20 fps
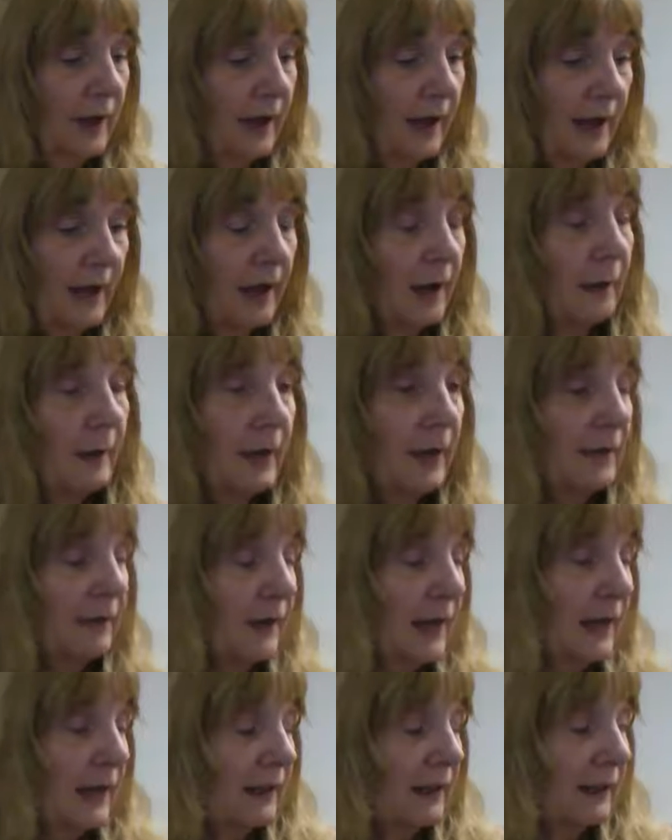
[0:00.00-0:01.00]
And
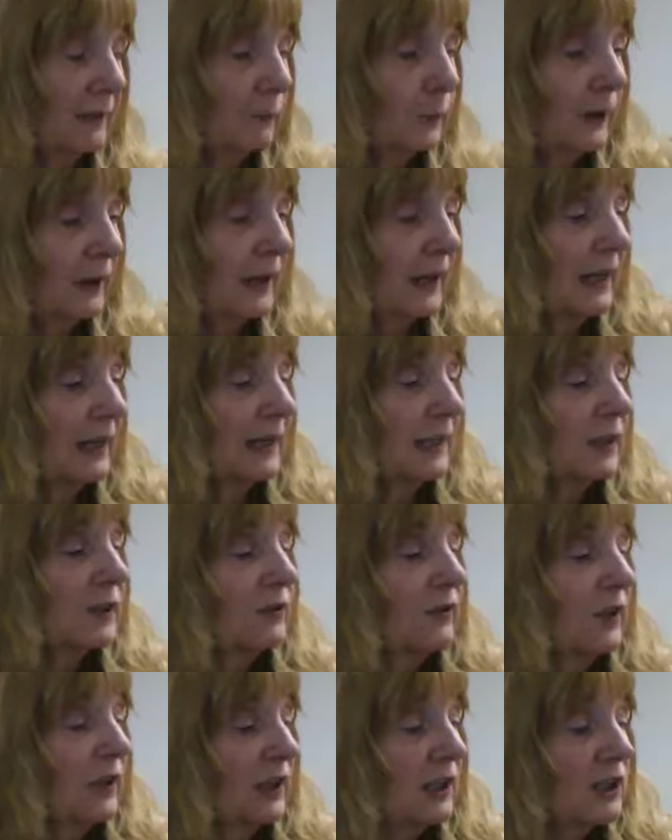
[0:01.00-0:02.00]
then when that is
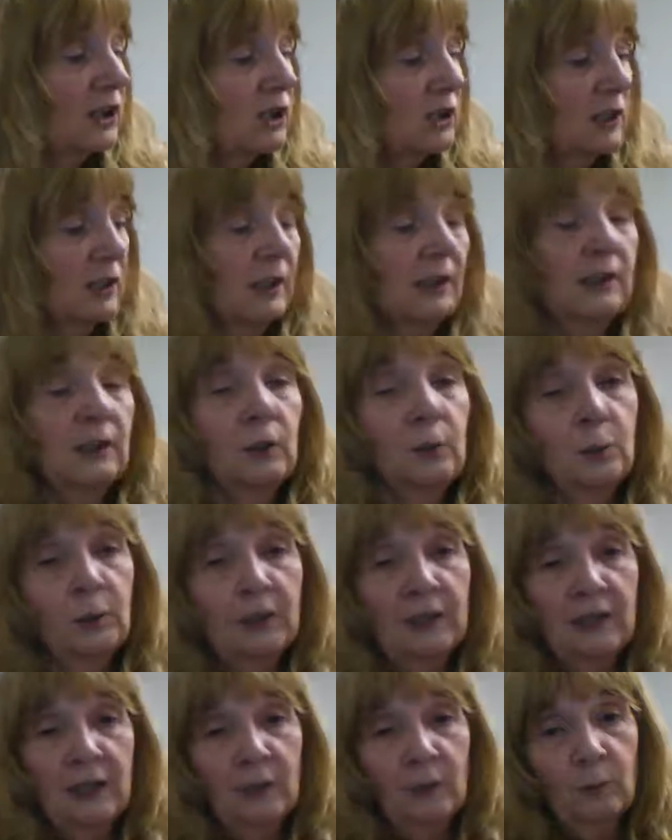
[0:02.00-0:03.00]
finished, you
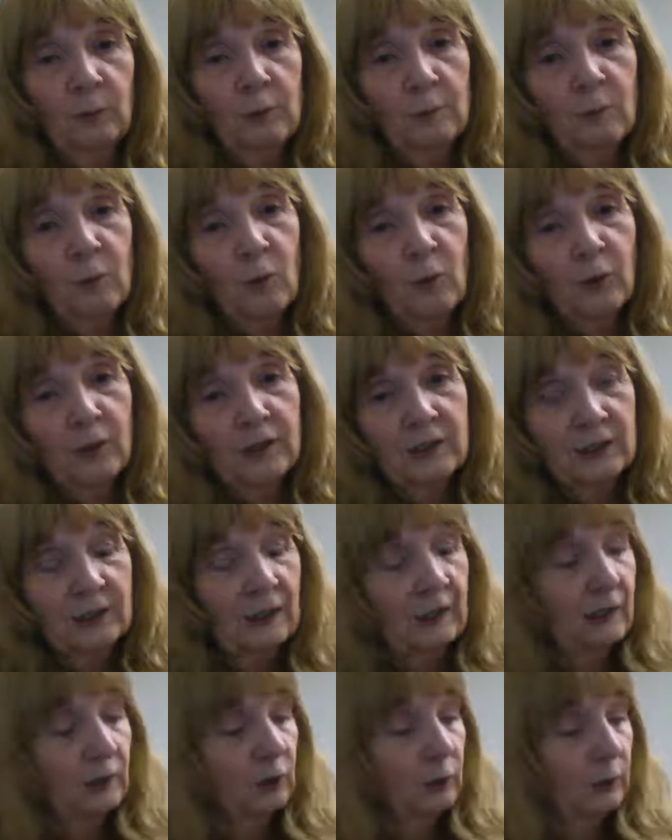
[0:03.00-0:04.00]
would get a report
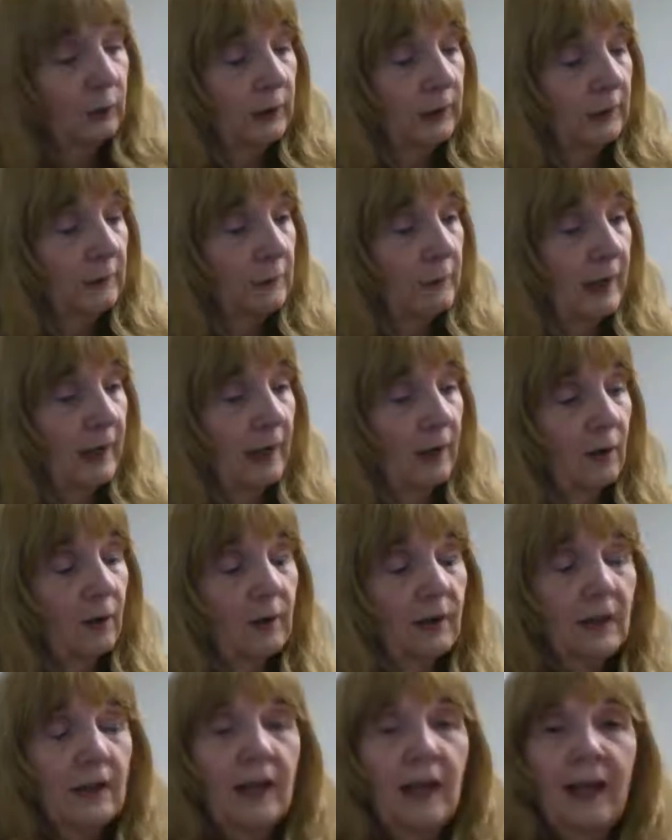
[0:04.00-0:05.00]
in your
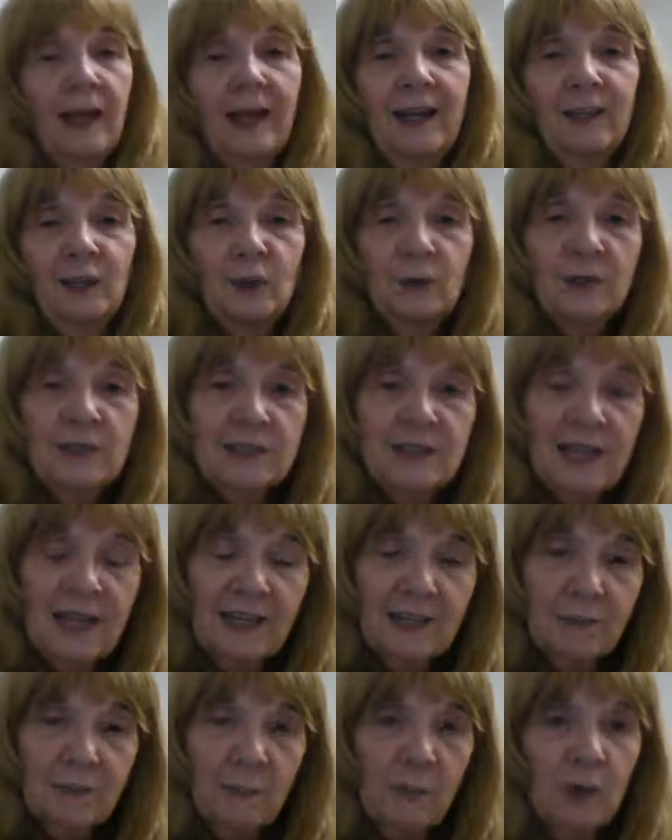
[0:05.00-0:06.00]
email, and you can
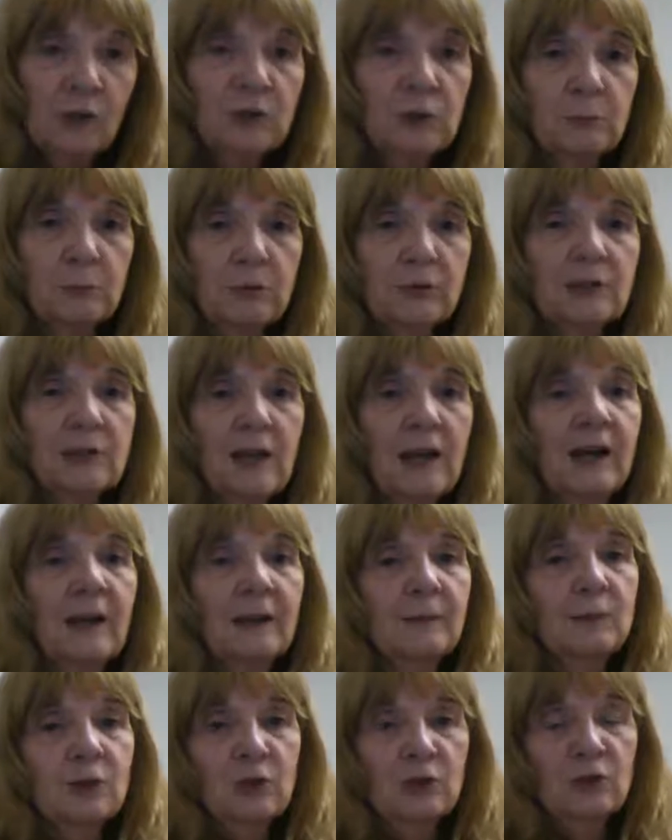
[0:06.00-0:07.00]
take it multiple
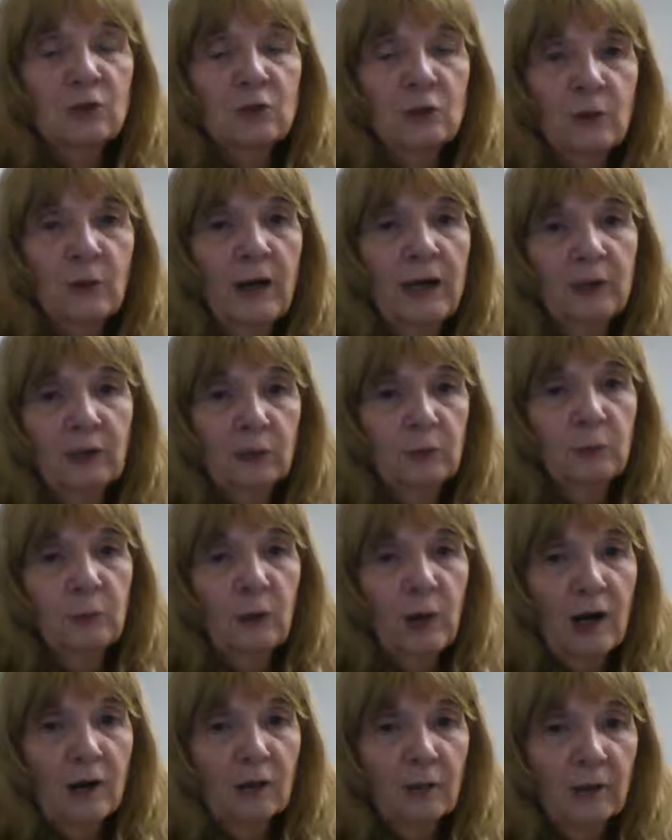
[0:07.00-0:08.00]
times to track your
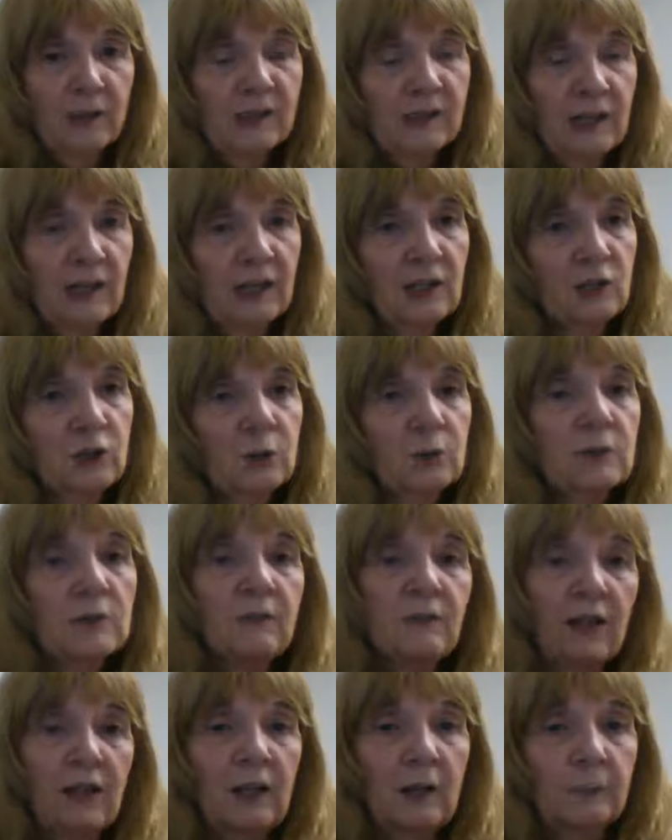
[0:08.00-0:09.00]
progress as you
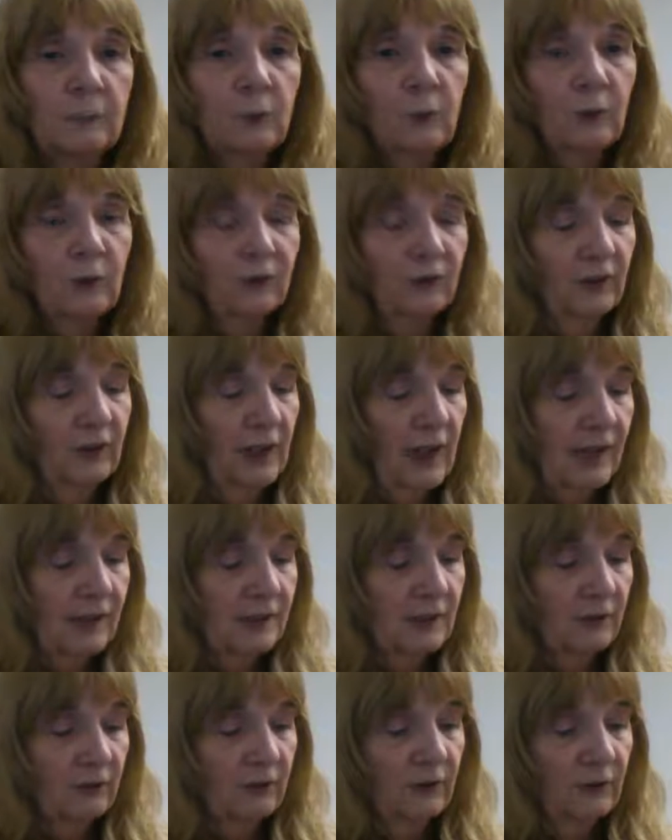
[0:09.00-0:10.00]
develop your
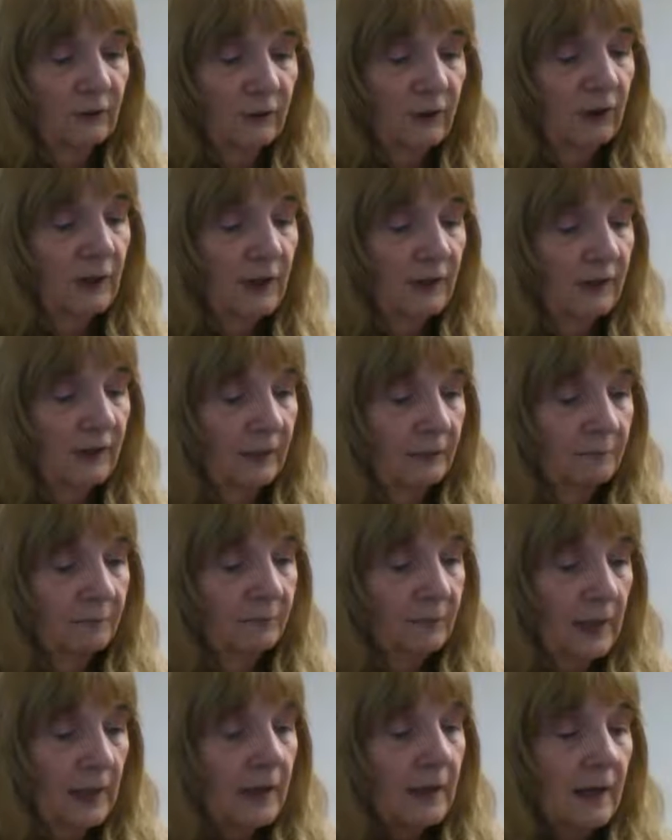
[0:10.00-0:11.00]
philosophy for living.
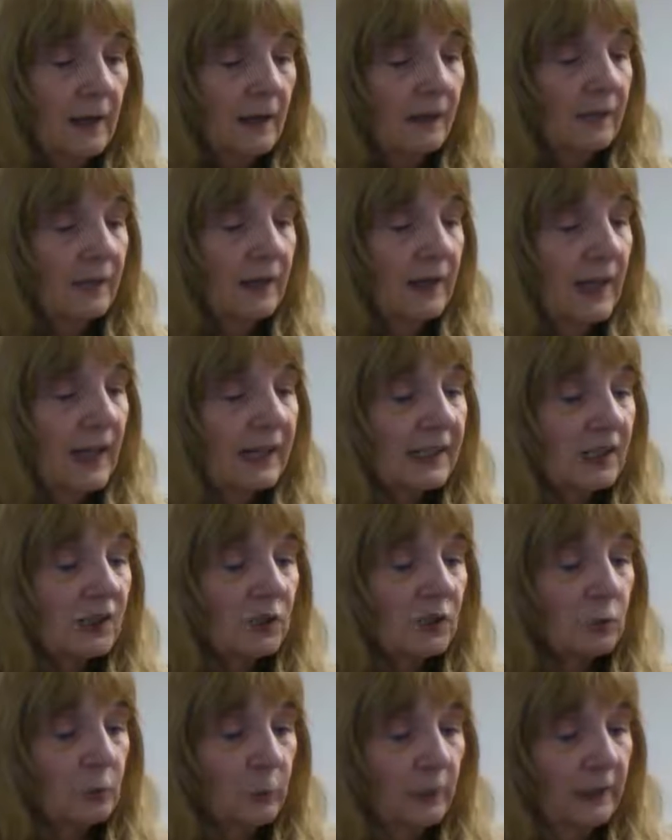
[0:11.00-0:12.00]
The
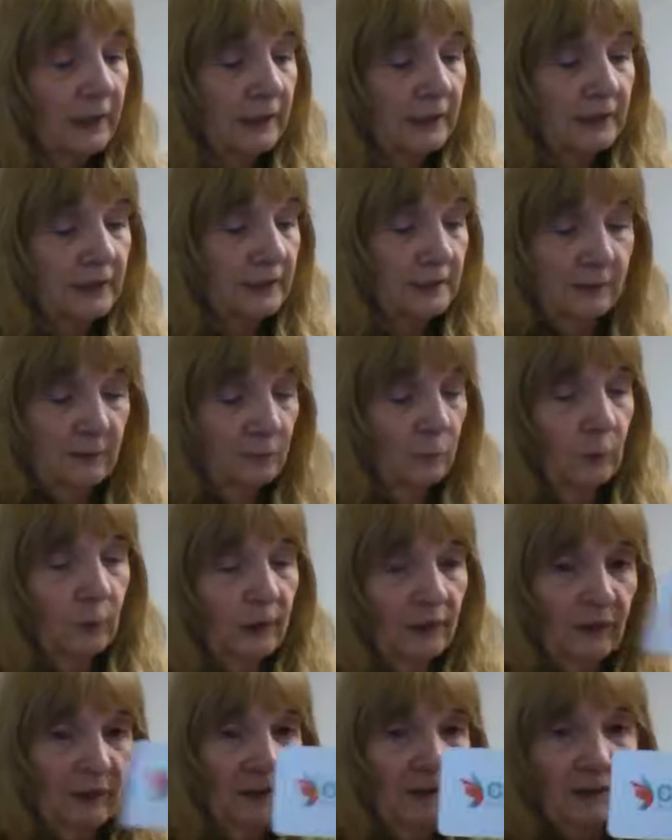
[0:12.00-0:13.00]
next suite
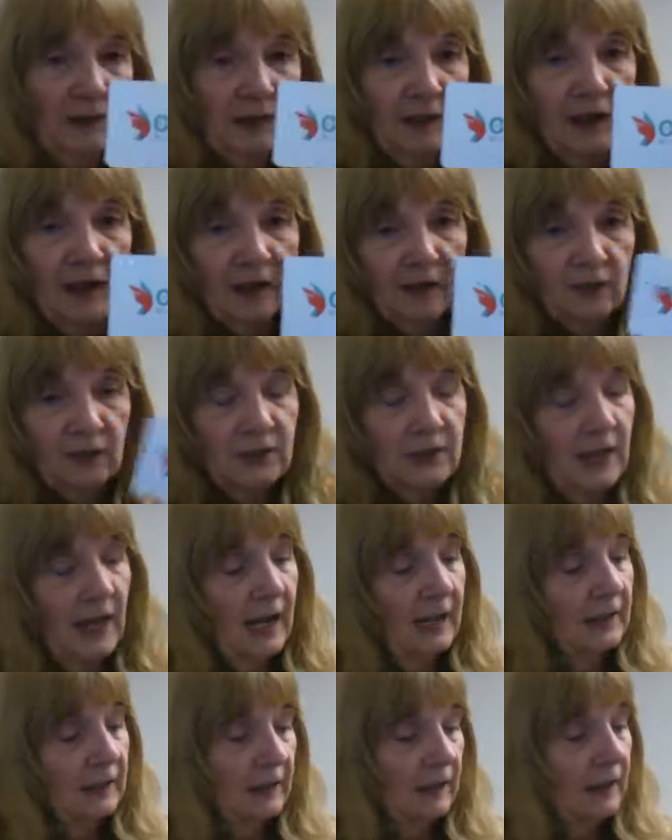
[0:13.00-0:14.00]
within the card
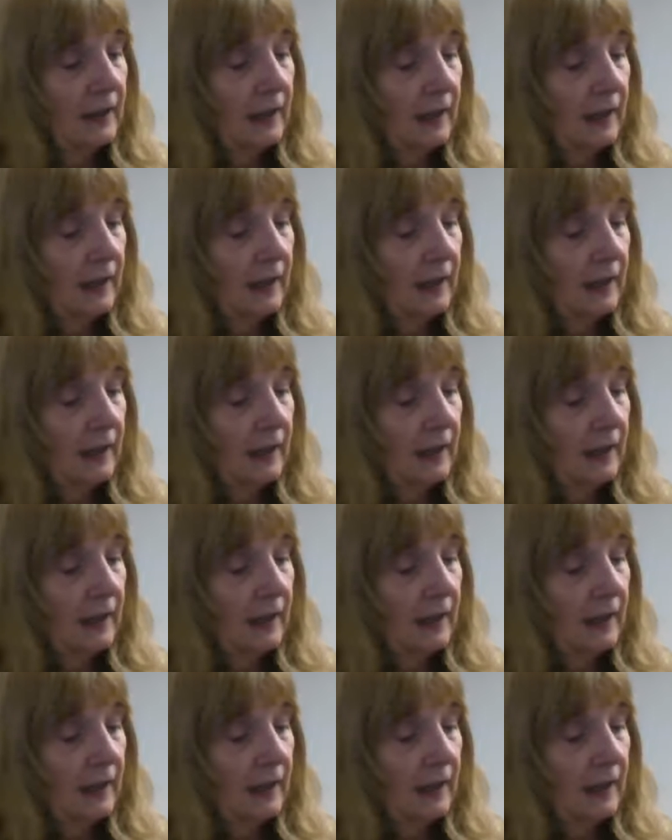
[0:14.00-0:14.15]
deck